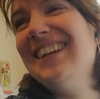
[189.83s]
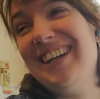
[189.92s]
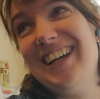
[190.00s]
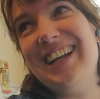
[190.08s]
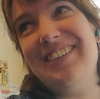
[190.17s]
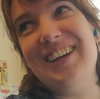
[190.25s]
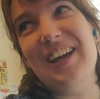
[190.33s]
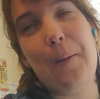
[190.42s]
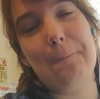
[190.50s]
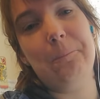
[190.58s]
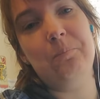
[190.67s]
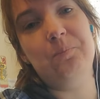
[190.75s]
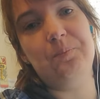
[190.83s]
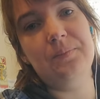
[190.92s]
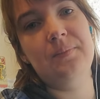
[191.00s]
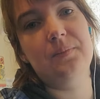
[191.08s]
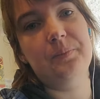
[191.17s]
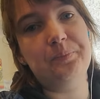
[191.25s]
Anyway.
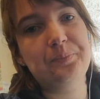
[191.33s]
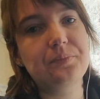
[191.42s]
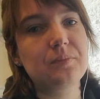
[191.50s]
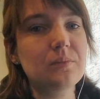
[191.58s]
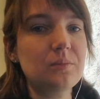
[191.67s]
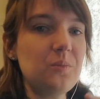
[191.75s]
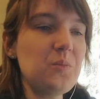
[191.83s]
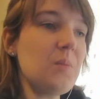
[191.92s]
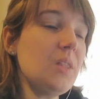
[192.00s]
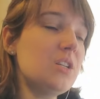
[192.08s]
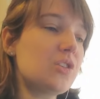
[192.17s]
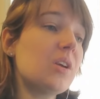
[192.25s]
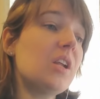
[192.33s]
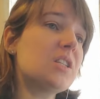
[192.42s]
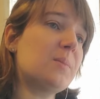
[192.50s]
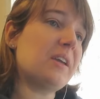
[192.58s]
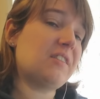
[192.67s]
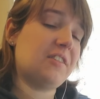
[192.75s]
Try not
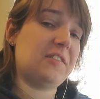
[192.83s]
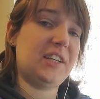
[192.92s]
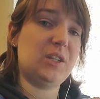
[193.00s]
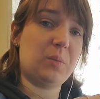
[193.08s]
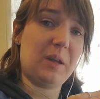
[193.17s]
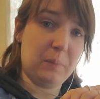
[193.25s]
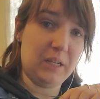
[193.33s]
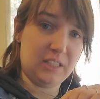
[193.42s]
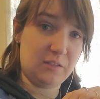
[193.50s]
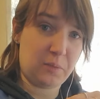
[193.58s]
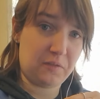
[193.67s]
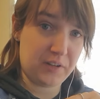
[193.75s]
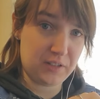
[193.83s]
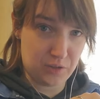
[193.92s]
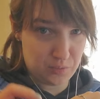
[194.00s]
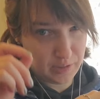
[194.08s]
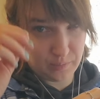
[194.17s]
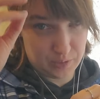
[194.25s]
to make the face red, because if my face
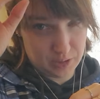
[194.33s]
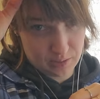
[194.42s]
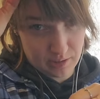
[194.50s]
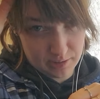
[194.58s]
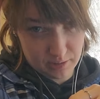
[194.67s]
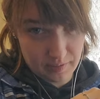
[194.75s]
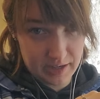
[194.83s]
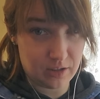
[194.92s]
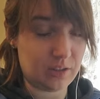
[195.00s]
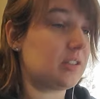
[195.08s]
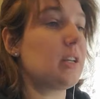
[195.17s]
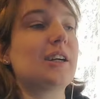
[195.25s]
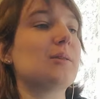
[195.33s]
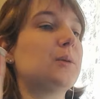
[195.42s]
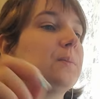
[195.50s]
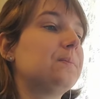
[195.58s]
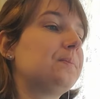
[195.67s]
is red with this color of hair, it looks terrible.